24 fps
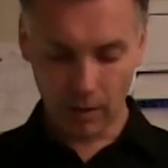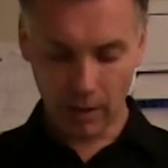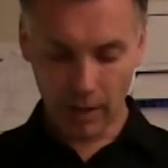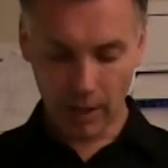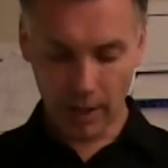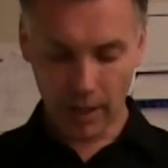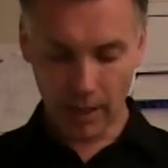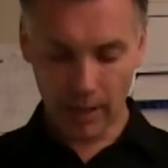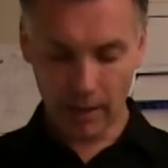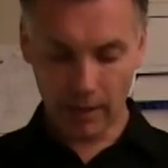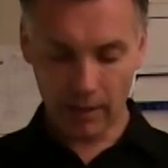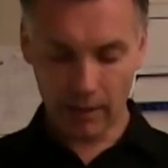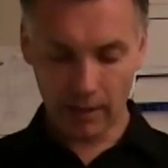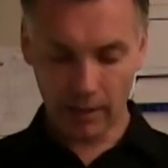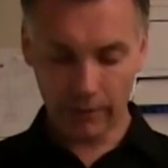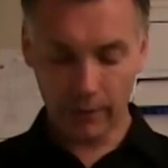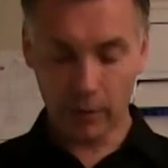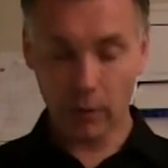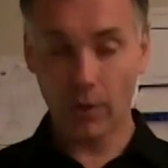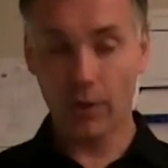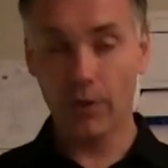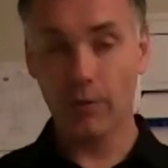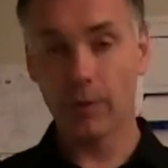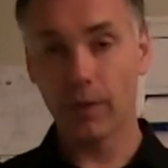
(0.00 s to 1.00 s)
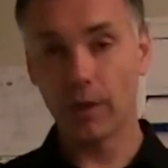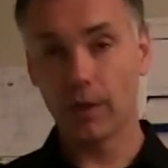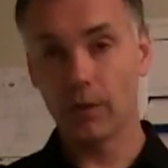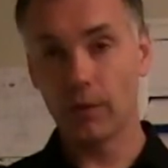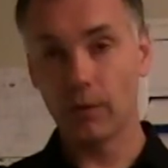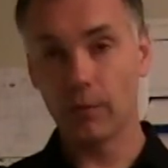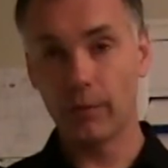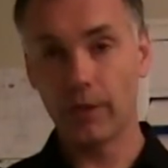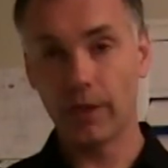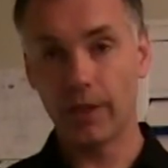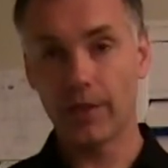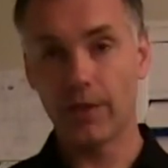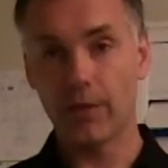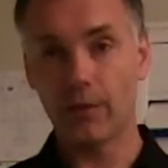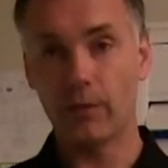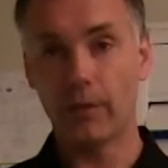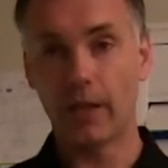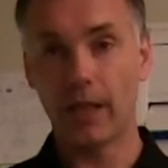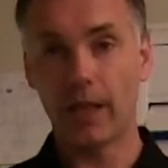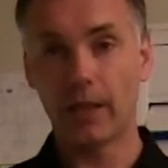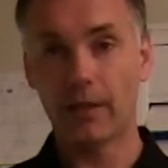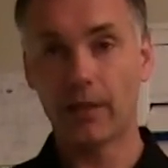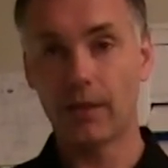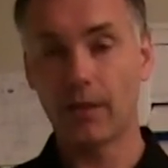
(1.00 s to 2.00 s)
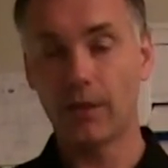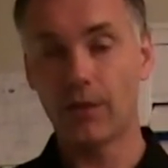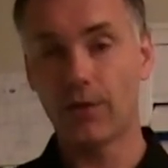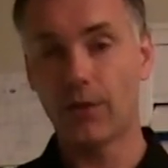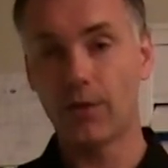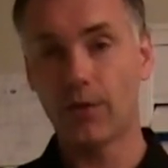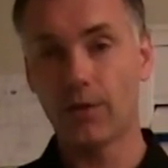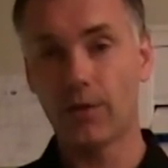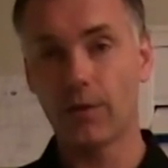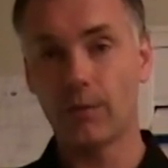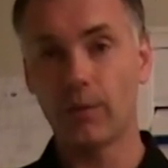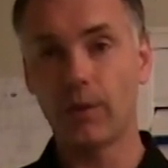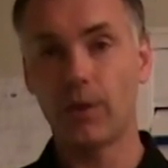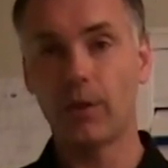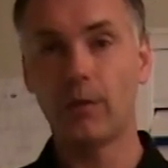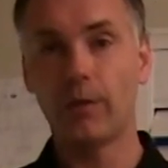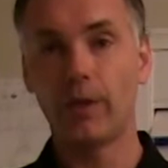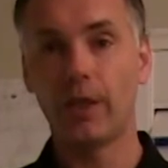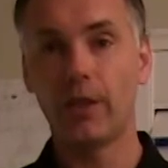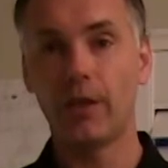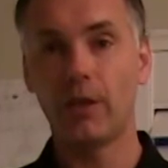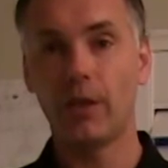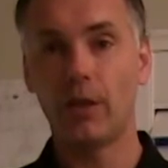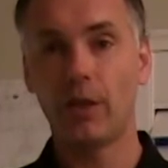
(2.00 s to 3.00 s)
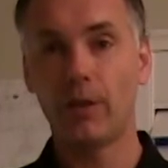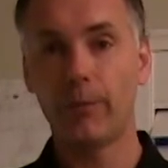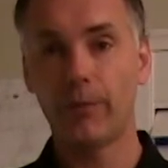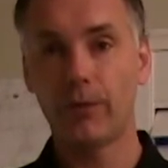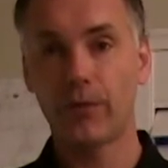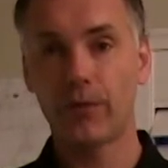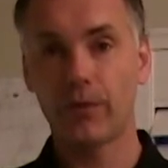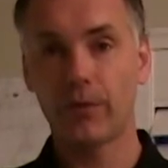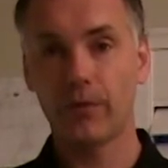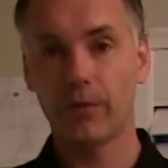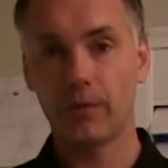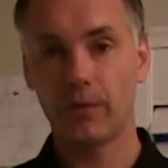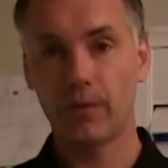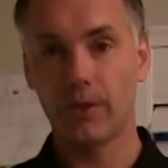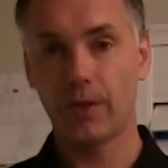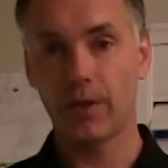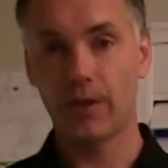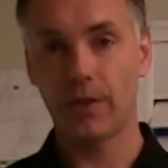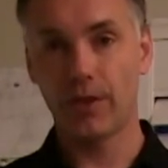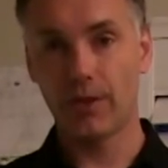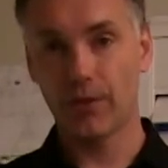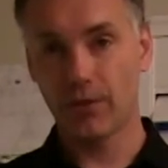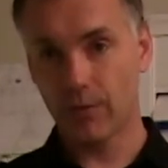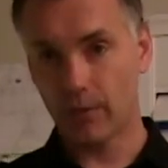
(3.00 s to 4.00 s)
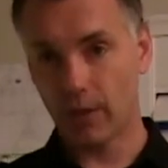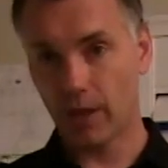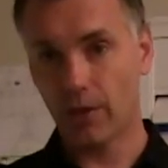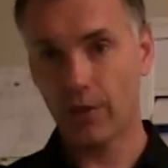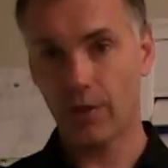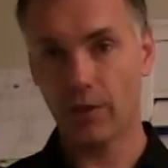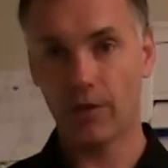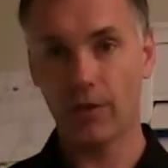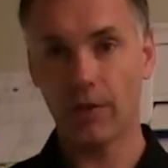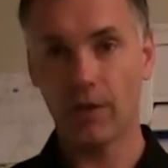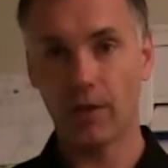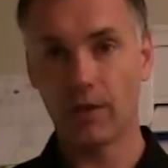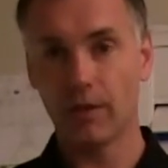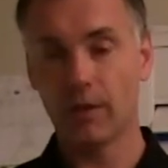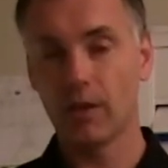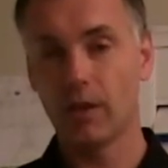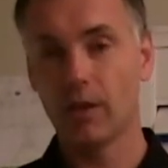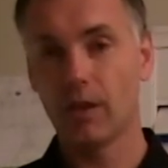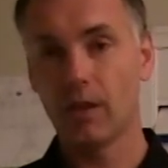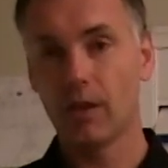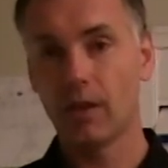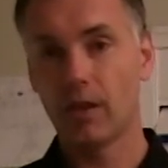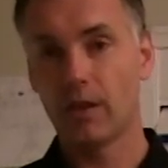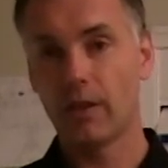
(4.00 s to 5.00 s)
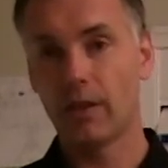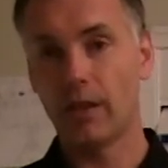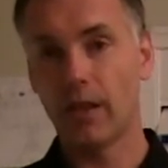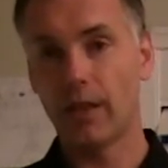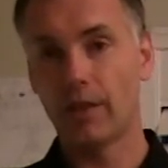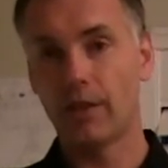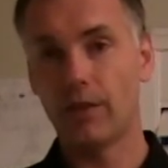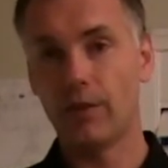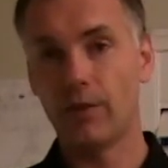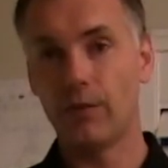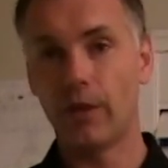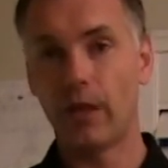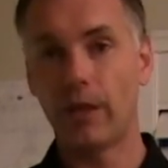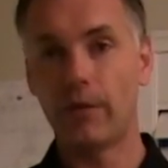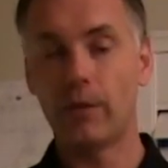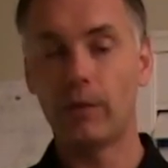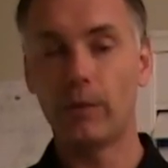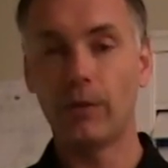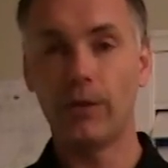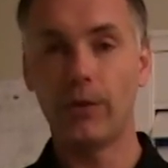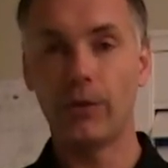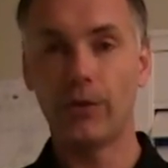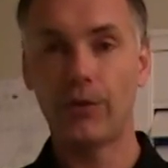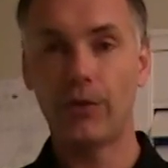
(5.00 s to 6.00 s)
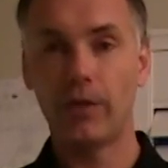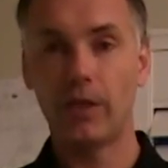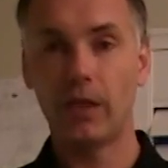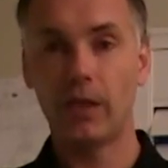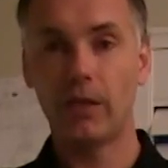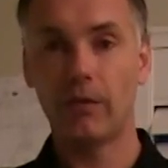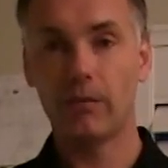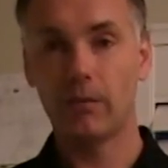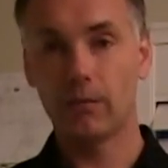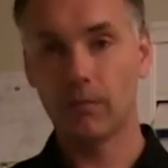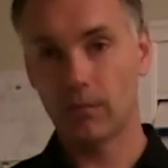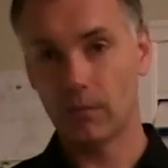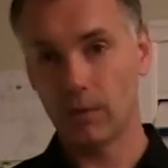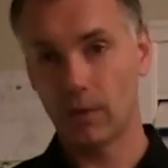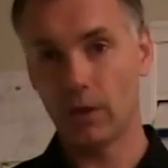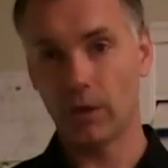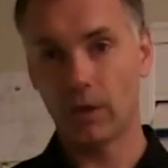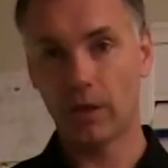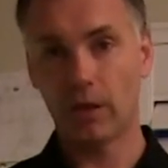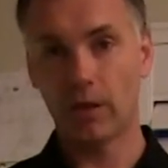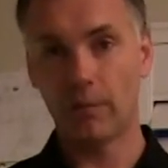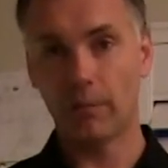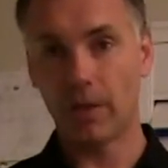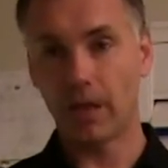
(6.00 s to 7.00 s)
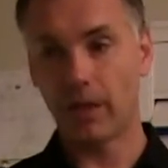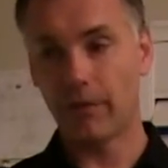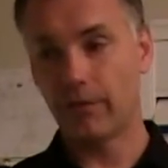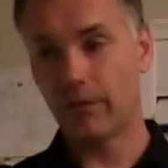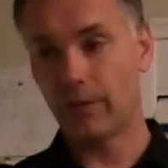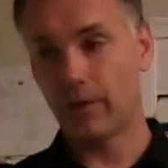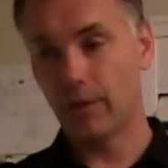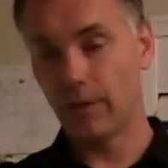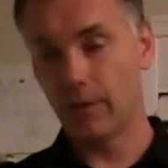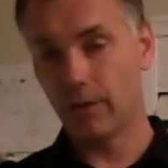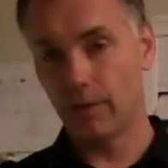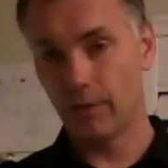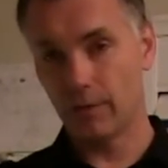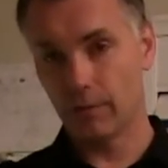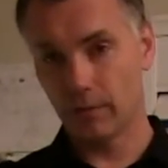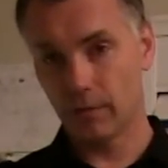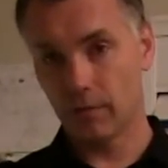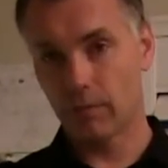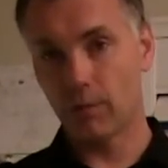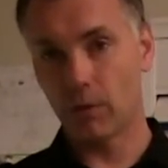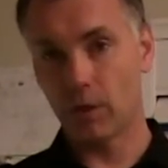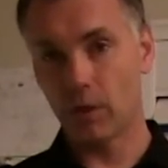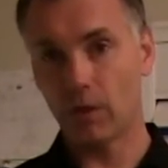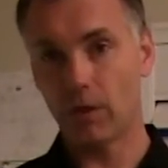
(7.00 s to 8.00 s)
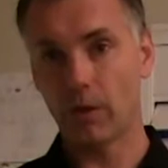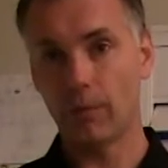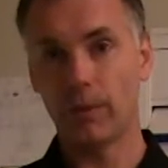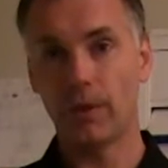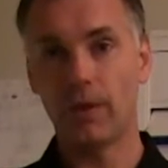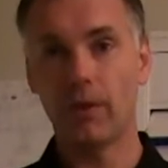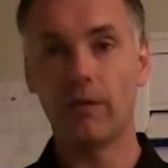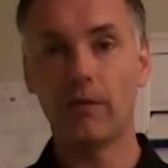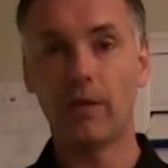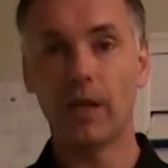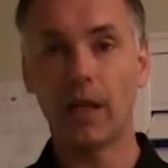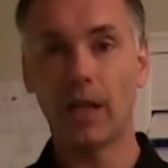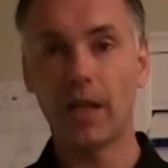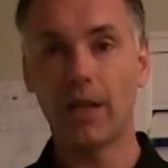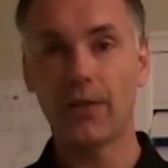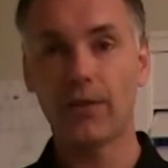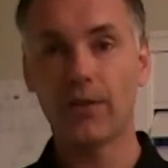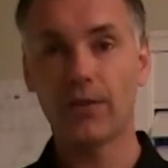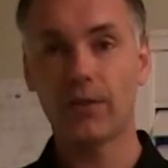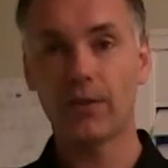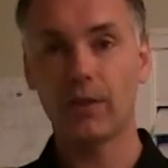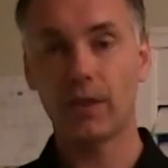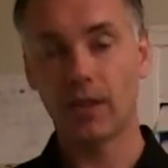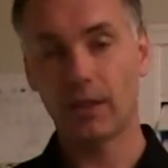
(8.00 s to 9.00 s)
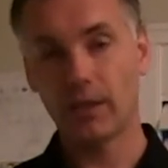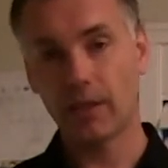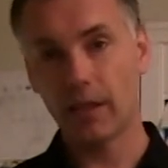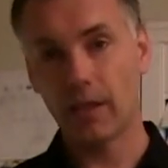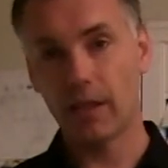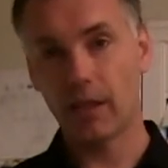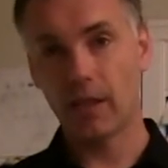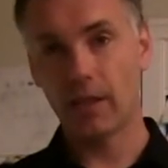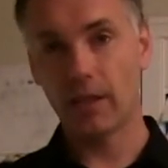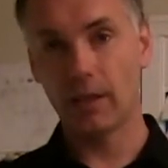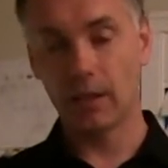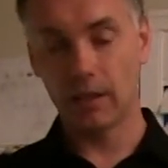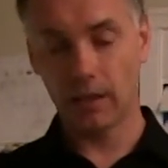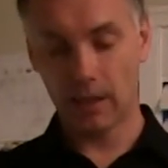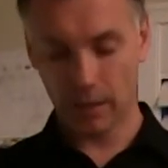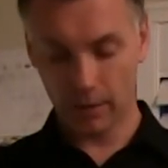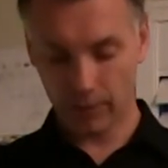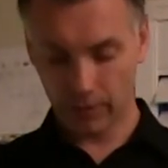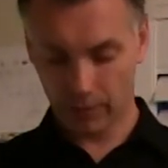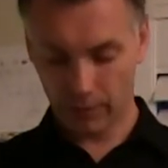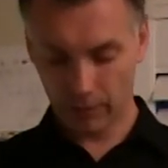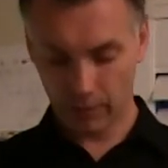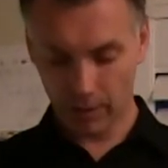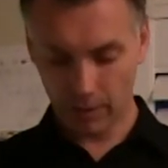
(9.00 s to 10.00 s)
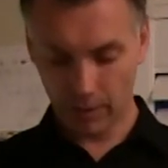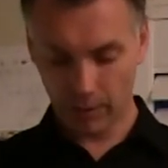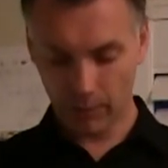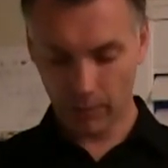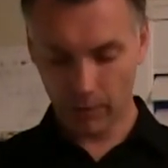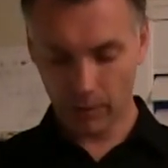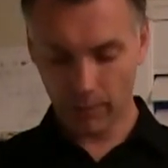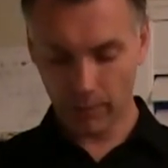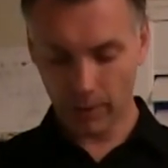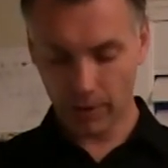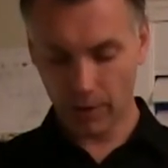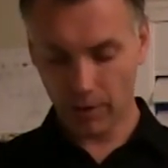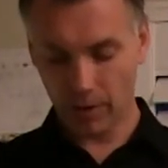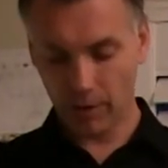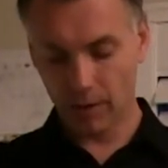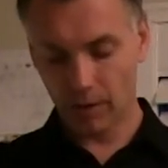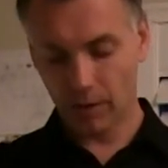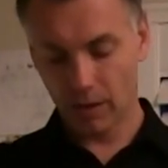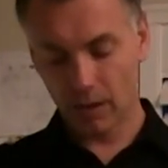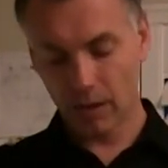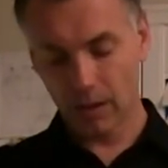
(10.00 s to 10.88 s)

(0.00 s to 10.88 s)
And of course, when you do reads and write, then the system would create IRPs, which are these structures then that the driver would receive, look at the buffer, program the device, get data in and out. That's pretty much it.